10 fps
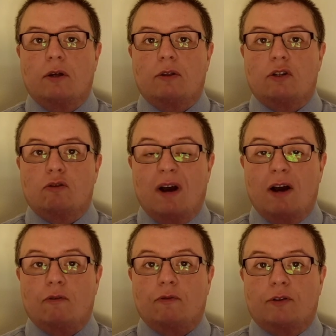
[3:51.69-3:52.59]
the
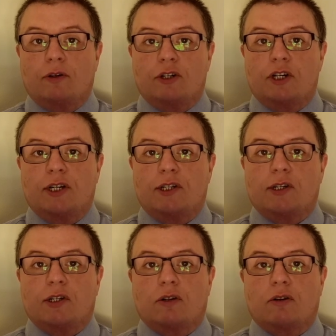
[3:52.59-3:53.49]
12 that
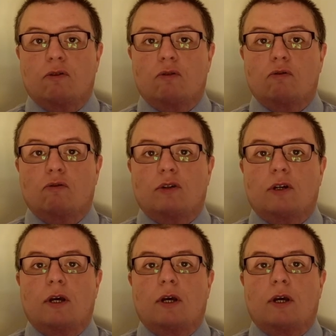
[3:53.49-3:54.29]
Jesus had called,